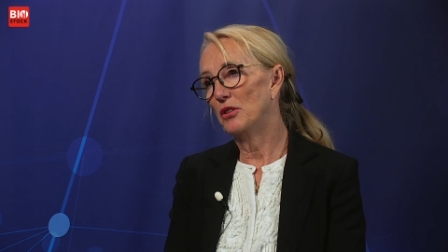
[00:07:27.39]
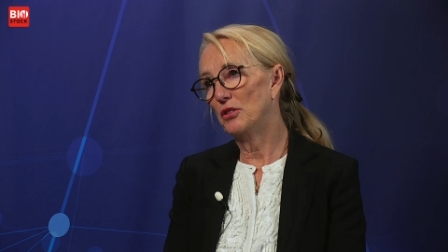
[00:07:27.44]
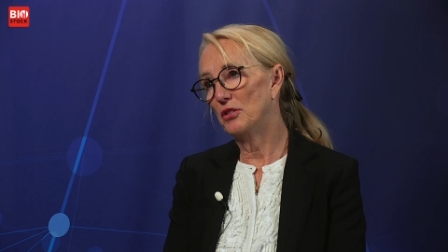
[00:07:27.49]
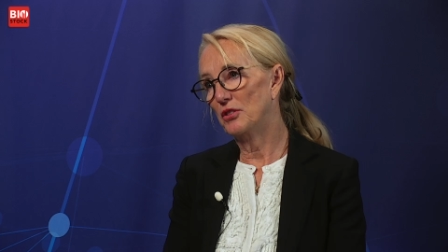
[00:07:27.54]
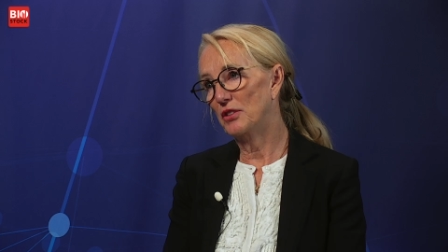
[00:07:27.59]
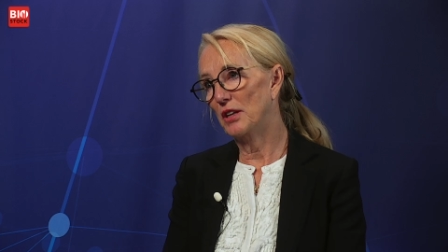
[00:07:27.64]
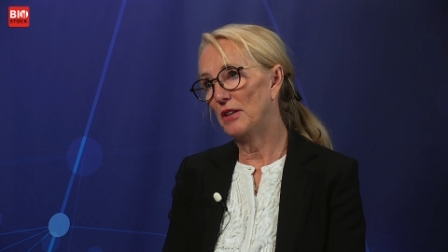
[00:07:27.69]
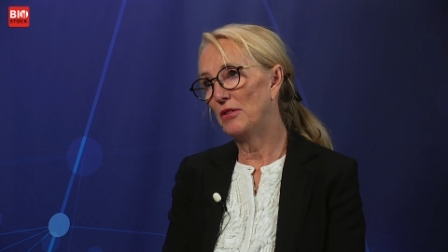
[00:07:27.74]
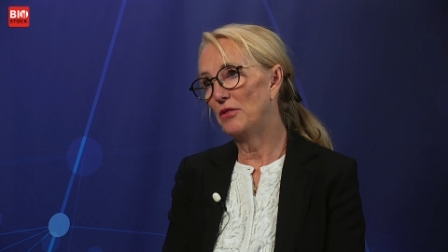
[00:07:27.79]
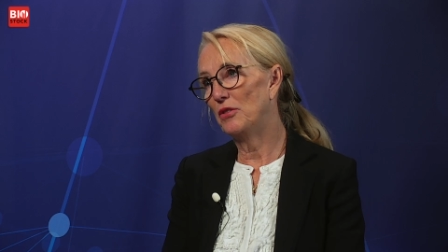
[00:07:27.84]

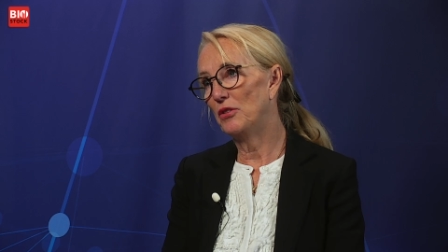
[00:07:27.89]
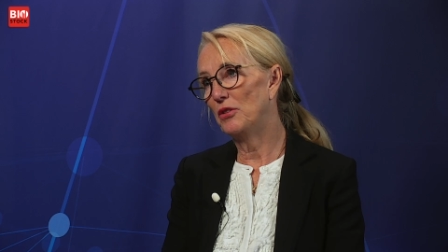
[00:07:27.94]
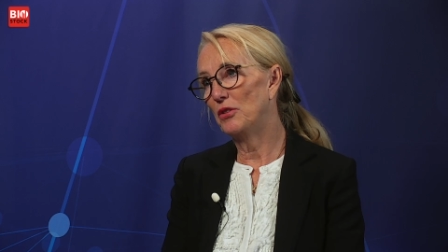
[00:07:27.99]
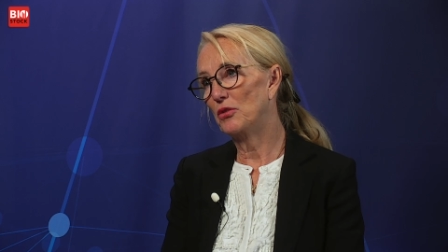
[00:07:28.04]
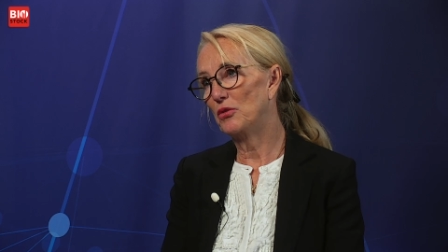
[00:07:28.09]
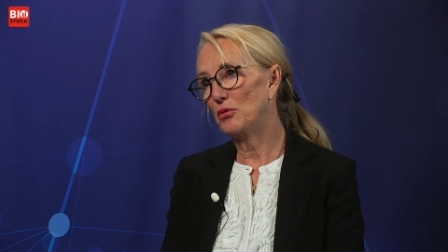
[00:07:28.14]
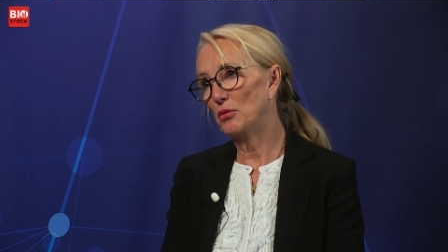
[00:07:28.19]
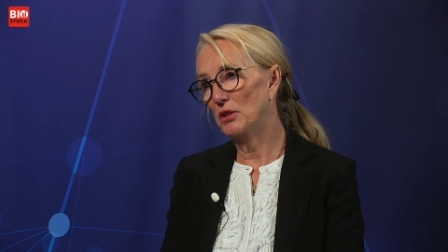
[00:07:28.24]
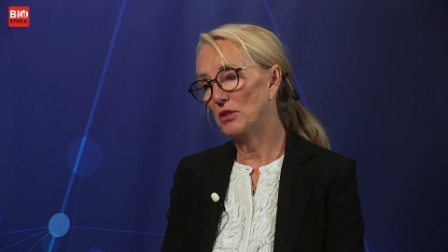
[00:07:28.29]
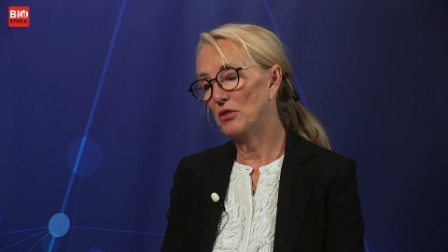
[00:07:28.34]
January
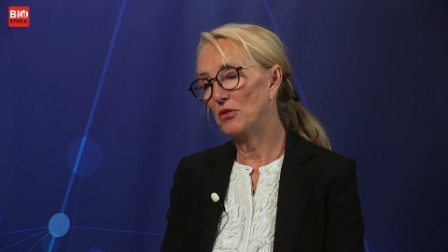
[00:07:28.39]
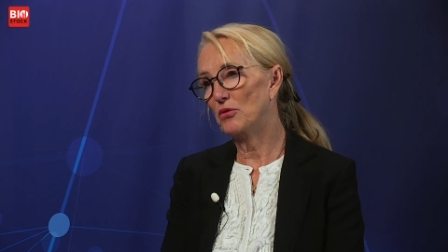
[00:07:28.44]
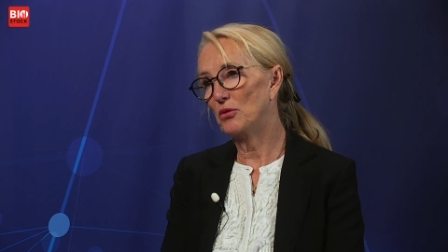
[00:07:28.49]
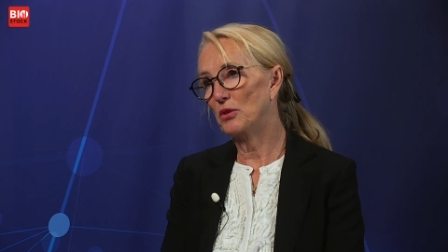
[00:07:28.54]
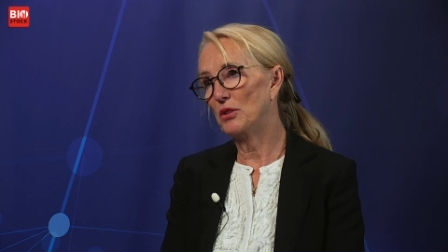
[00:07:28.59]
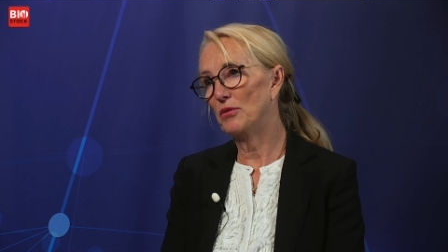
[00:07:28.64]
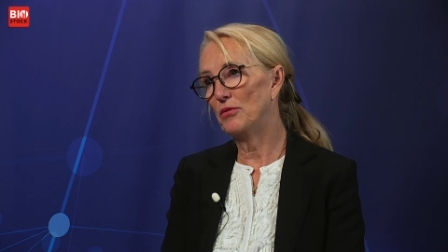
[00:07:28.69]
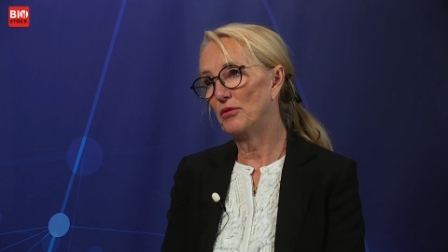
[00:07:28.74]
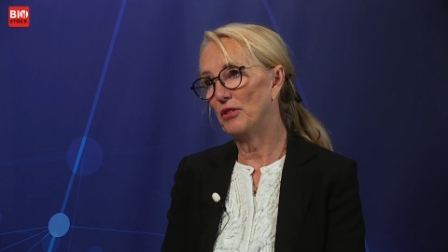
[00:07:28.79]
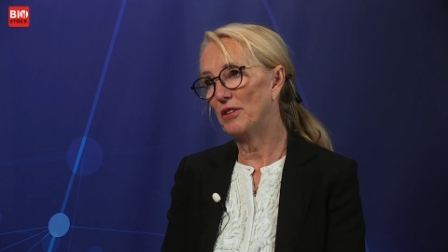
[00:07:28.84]

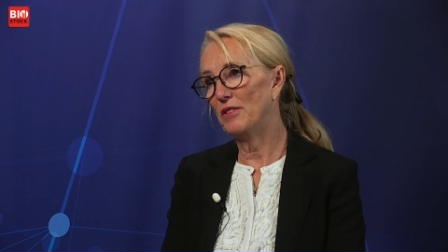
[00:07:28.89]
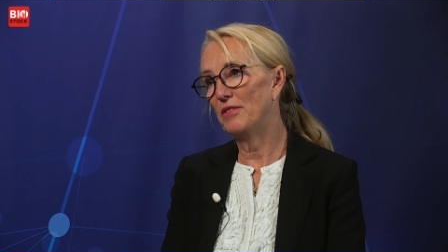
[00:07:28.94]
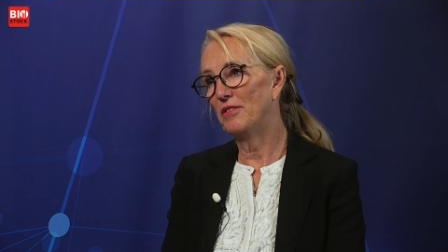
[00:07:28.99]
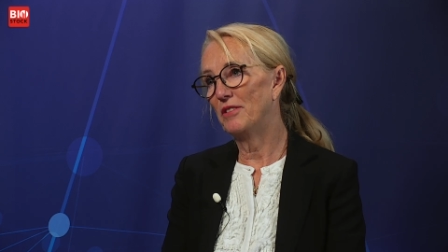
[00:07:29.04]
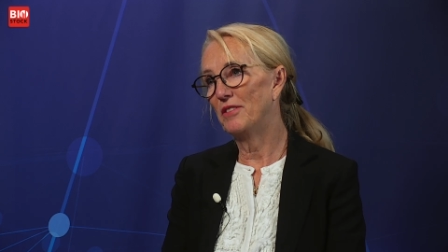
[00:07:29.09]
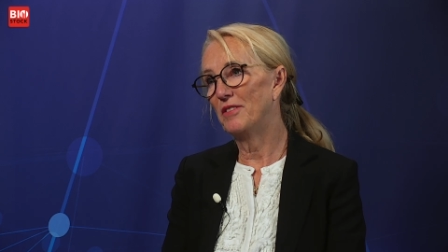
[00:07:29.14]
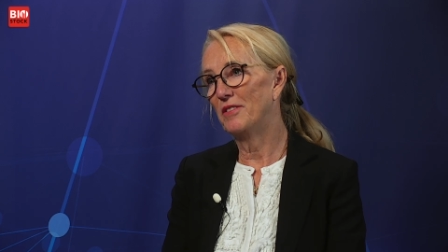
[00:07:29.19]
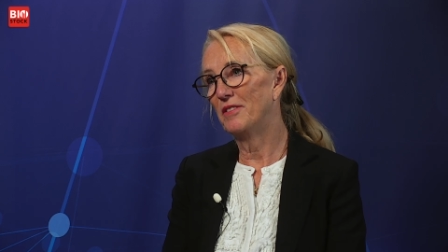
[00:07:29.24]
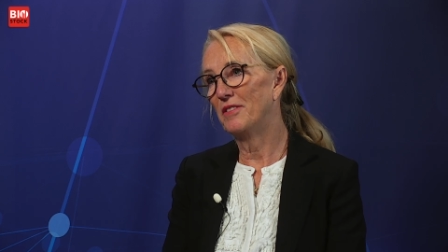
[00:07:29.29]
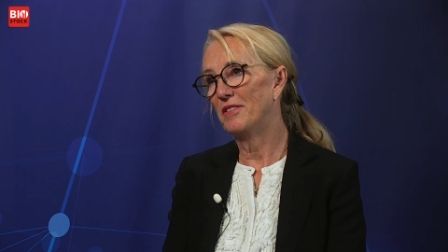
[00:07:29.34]
2025. Mm.
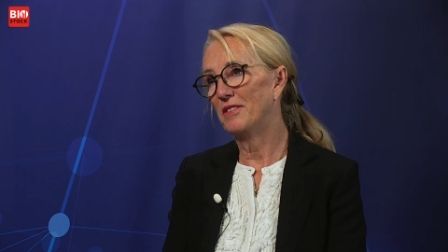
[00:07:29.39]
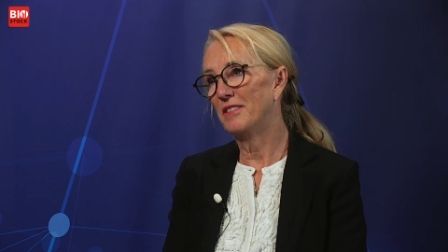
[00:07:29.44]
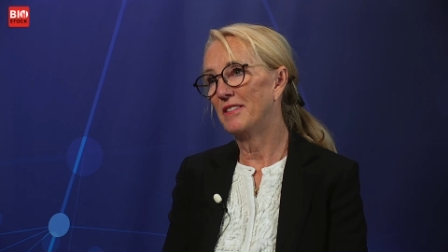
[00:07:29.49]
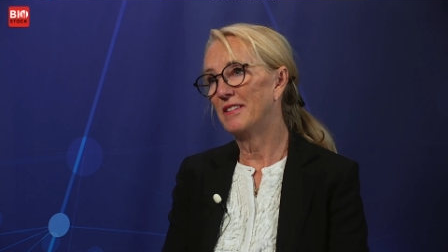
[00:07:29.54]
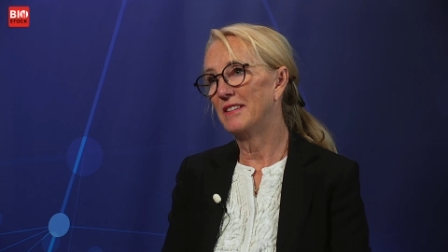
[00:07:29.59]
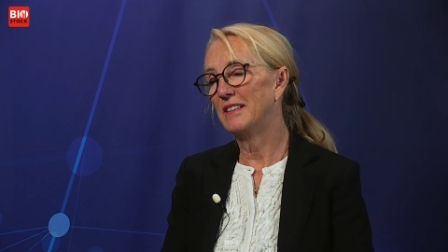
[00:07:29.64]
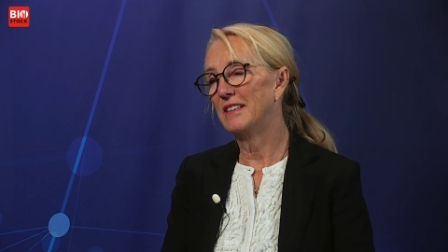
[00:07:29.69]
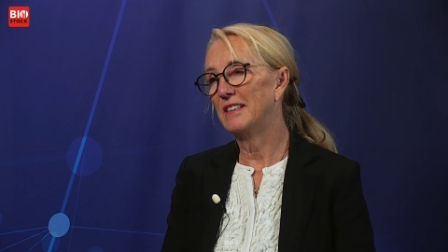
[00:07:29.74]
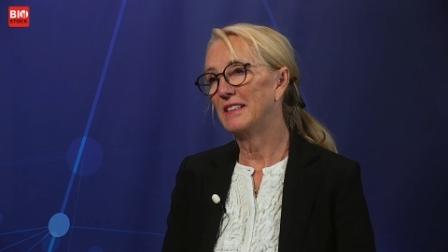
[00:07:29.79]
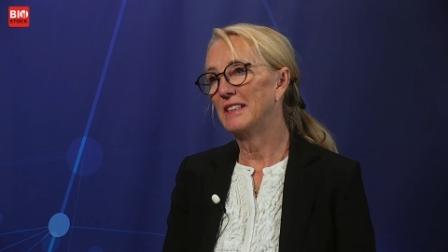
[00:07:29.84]
Mm-hmm.
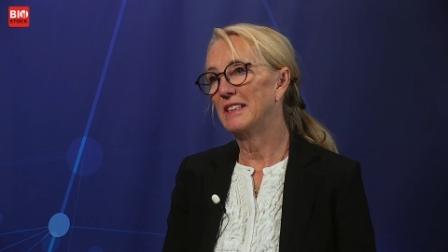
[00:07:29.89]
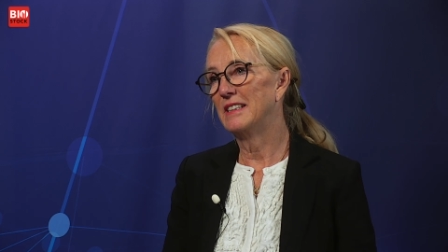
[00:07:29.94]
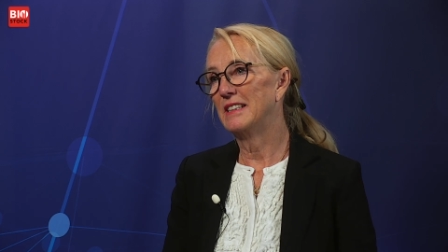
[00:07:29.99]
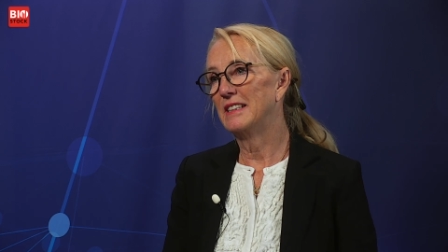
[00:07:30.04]
Will